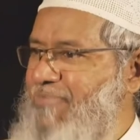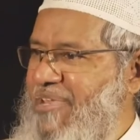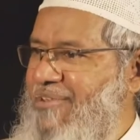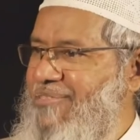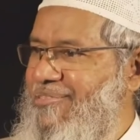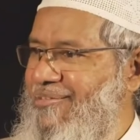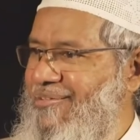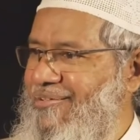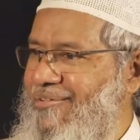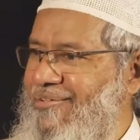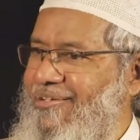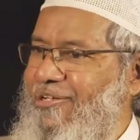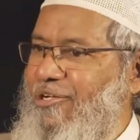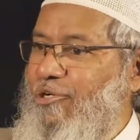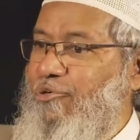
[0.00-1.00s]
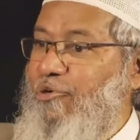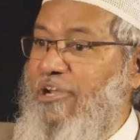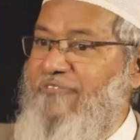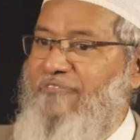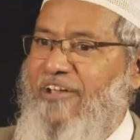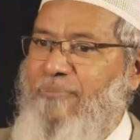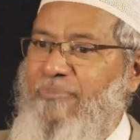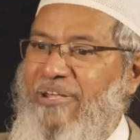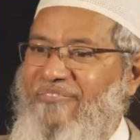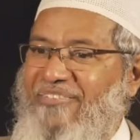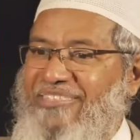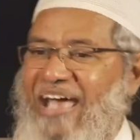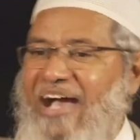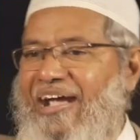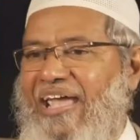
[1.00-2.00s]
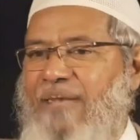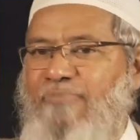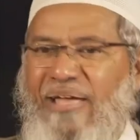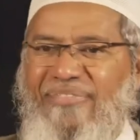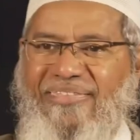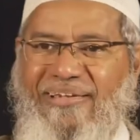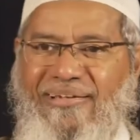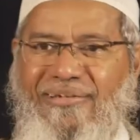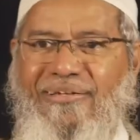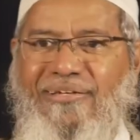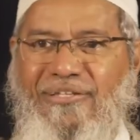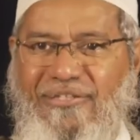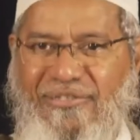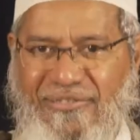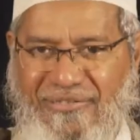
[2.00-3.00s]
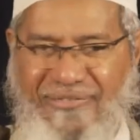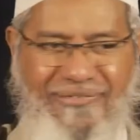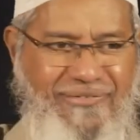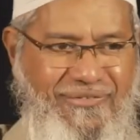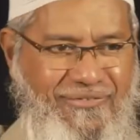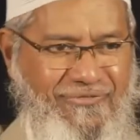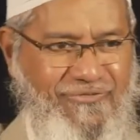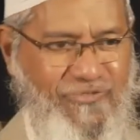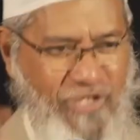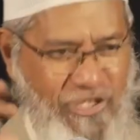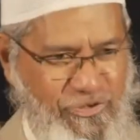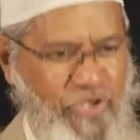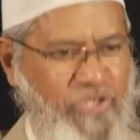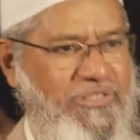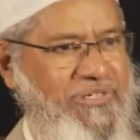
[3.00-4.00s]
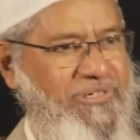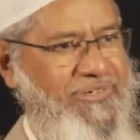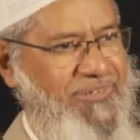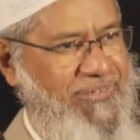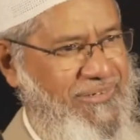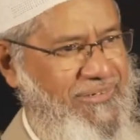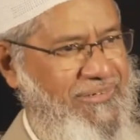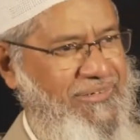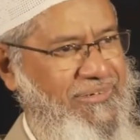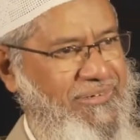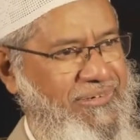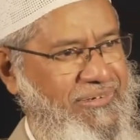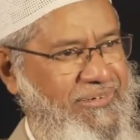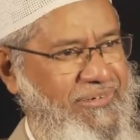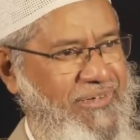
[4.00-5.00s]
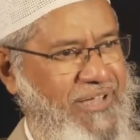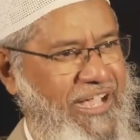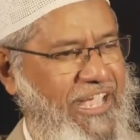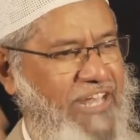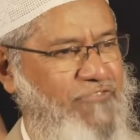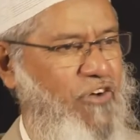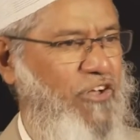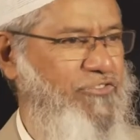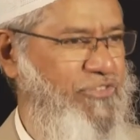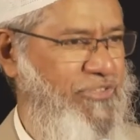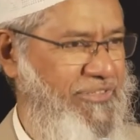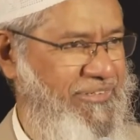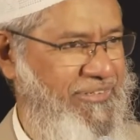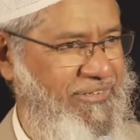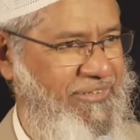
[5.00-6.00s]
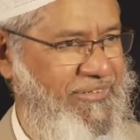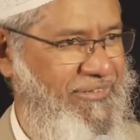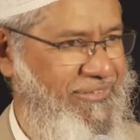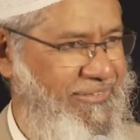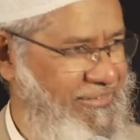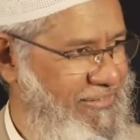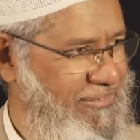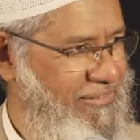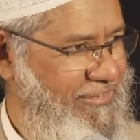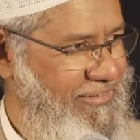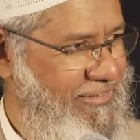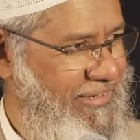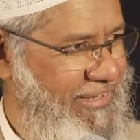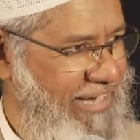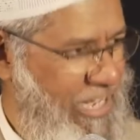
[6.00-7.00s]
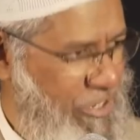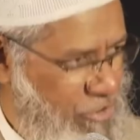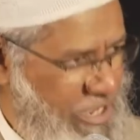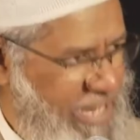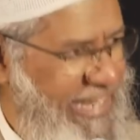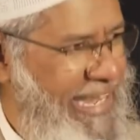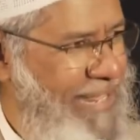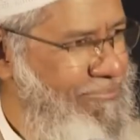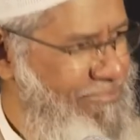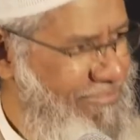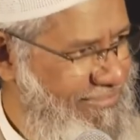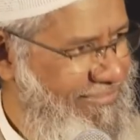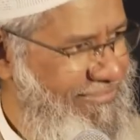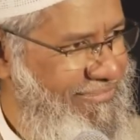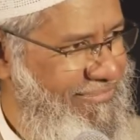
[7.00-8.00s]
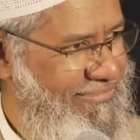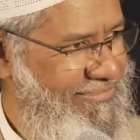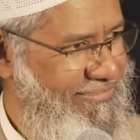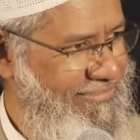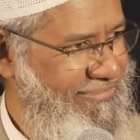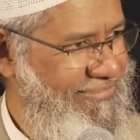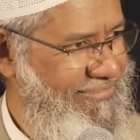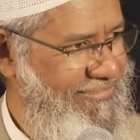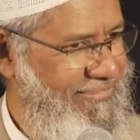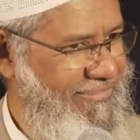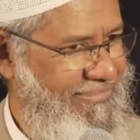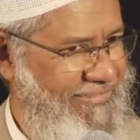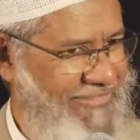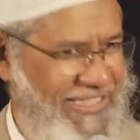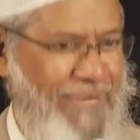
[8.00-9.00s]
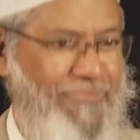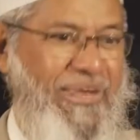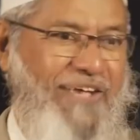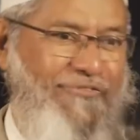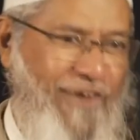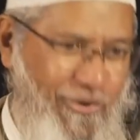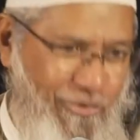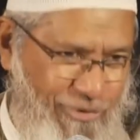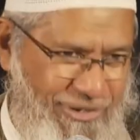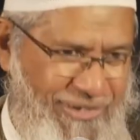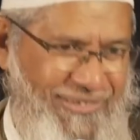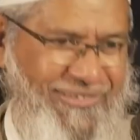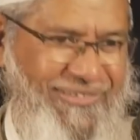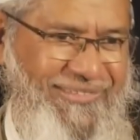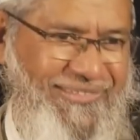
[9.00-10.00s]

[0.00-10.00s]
means to differ between the Haqq and Batil, the truth against falsehood. A unique name, same like Farooq.